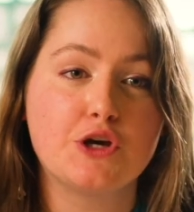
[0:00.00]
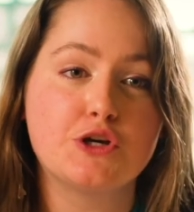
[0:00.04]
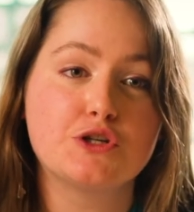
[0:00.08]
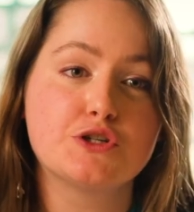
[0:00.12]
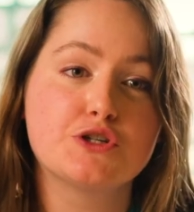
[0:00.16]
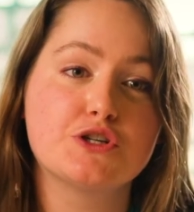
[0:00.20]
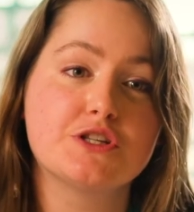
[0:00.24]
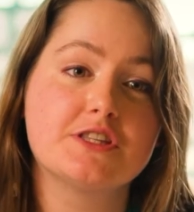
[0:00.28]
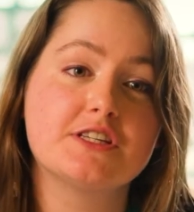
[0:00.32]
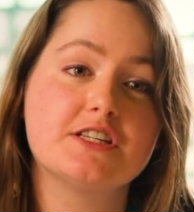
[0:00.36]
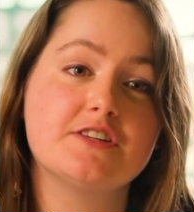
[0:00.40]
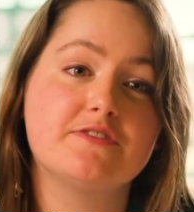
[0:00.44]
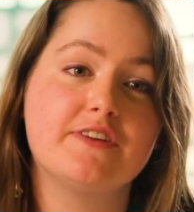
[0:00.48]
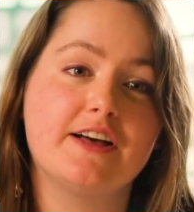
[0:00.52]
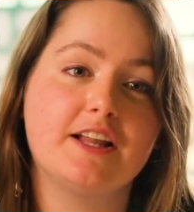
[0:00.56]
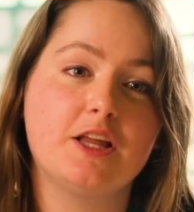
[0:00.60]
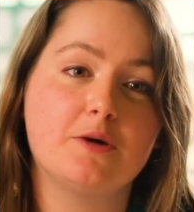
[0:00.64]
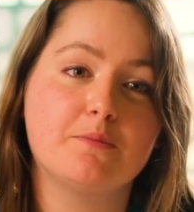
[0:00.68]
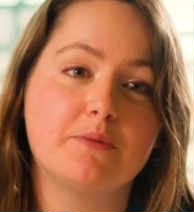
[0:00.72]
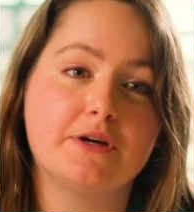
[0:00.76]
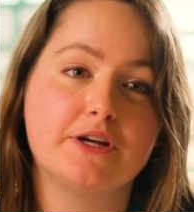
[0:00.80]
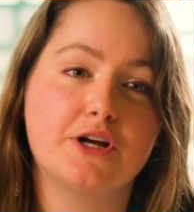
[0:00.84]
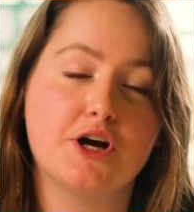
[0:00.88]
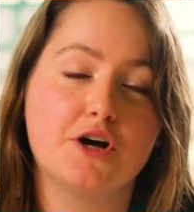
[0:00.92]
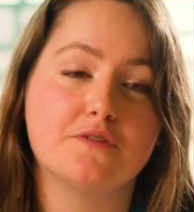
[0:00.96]
to the
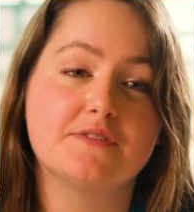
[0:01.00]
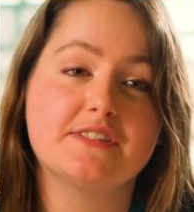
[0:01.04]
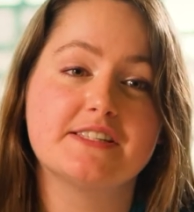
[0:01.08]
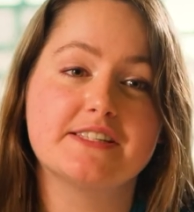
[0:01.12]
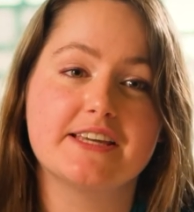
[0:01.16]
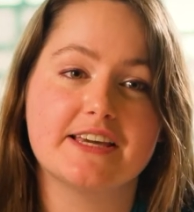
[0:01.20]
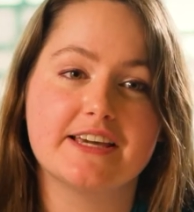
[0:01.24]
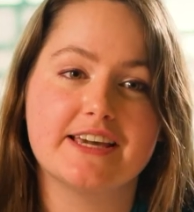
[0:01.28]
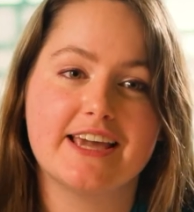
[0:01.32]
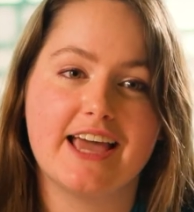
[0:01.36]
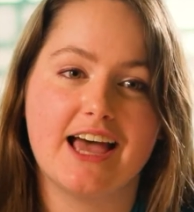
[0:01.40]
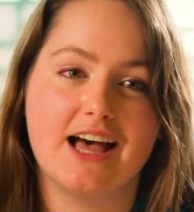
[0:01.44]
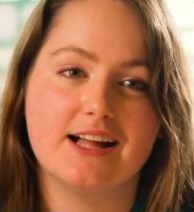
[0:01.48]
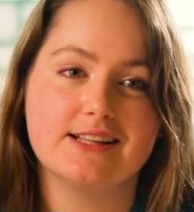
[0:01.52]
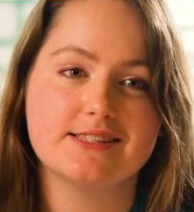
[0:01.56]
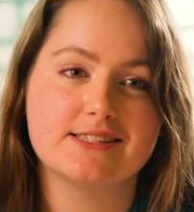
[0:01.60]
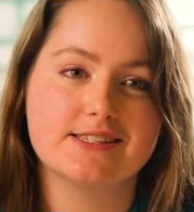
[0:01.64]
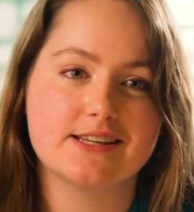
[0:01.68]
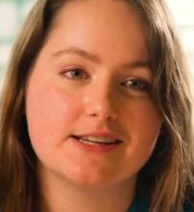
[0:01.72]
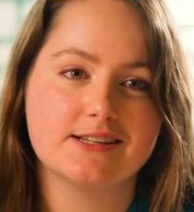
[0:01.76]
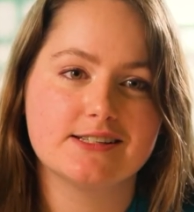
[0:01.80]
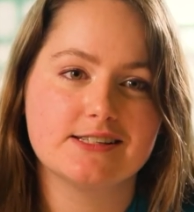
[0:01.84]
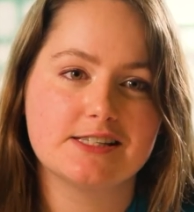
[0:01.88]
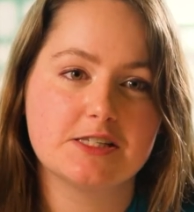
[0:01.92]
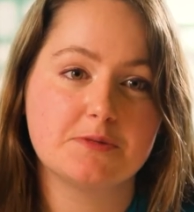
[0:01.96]
development of skin
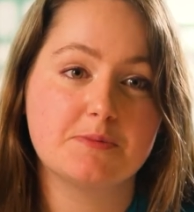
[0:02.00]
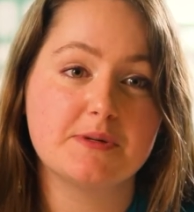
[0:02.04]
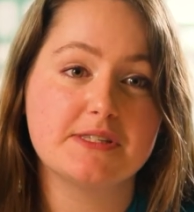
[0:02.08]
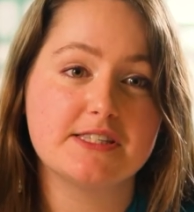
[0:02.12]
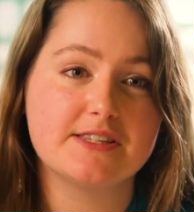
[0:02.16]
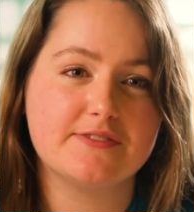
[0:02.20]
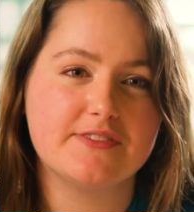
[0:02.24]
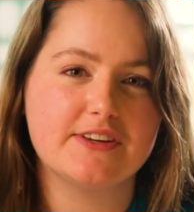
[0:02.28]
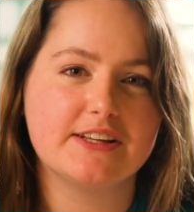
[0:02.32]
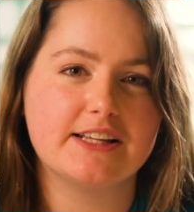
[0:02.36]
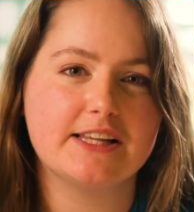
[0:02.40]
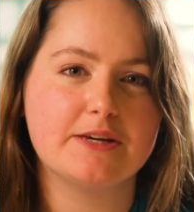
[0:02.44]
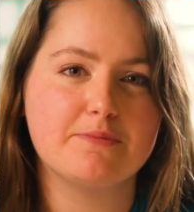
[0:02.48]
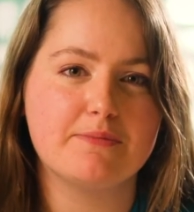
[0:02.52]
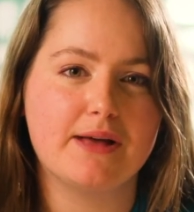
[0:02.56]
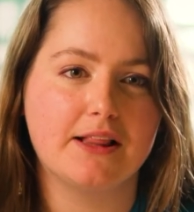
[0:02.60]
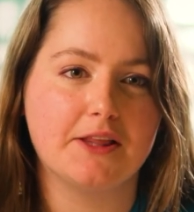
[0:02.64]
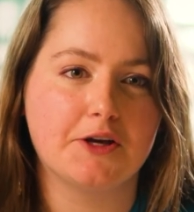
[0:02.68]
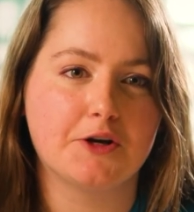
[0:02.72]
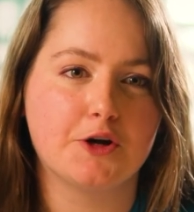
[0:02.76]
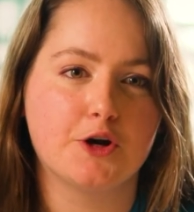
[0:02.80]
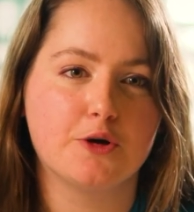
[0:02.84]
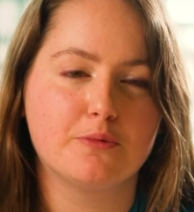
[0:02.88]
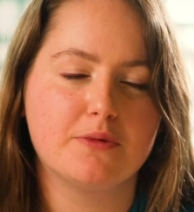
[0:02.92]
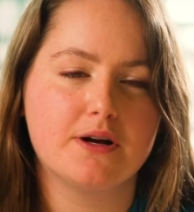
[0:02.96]
cancer, specifically
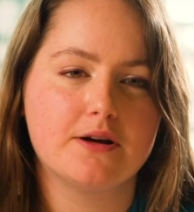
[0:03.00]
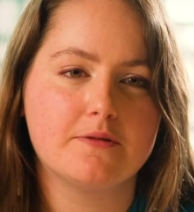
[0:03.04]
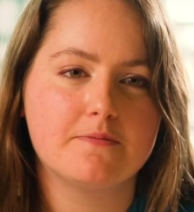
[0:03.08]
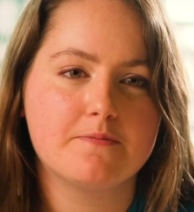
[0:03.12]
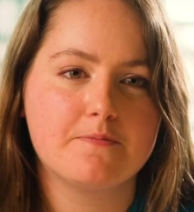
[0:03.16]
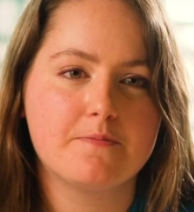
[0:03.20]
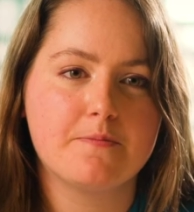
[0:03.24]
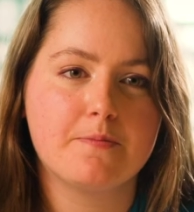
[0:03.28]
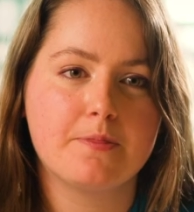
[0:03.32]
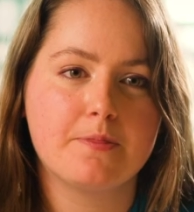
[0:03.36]
melanoma.